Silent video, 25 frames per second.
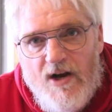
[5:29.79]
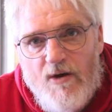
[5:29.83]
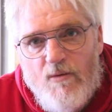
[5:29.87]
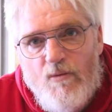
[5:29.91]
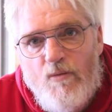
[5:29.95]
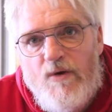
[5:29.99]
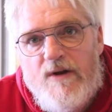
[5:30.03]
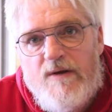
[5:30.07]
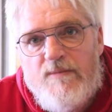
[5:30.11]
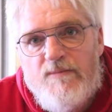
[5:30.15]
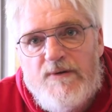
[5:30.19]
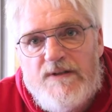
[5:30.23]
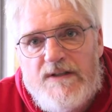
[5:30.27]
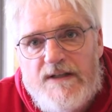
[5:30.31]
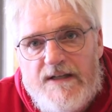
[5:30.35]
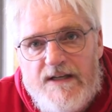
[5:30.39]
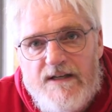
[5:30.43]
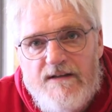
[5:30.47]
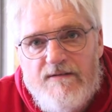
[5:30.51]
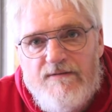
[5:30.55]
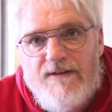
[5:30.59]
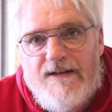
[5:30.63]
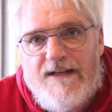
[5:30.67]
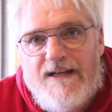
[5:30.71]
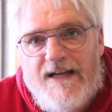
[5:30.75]
We
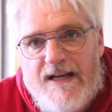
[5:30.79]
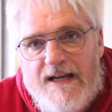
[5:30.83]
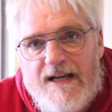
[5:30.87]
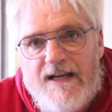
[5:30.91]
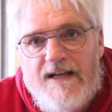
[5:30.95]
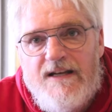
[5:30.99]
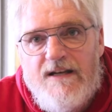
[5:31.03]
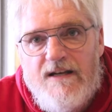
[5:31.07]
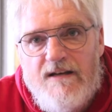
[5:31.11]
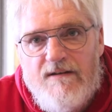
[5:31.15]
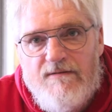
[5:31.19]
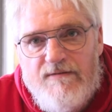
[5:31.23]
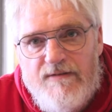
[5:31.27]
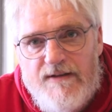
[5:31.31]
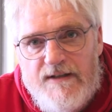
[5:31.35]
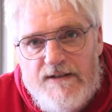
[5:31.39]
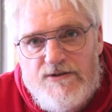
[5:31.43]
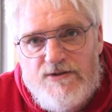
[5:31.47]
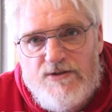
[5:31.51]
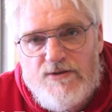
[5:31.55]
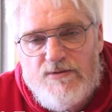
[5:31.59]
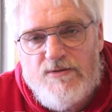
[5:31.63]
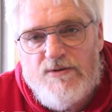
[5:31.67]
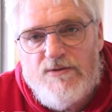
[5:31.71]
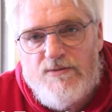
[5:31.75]
believe in
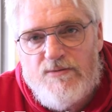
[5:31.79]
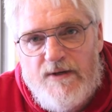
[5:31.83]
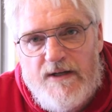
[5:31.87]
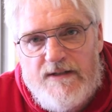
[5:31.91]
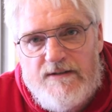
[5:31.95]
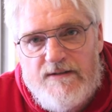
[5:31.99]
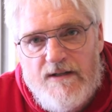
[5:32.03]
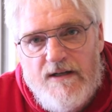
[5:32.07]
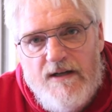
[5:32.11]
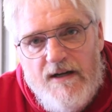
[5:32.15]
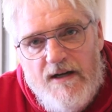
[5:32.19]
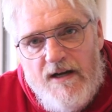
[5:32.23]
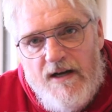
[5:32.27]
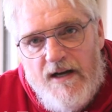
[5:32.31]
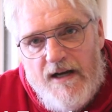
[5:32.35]
individual ret-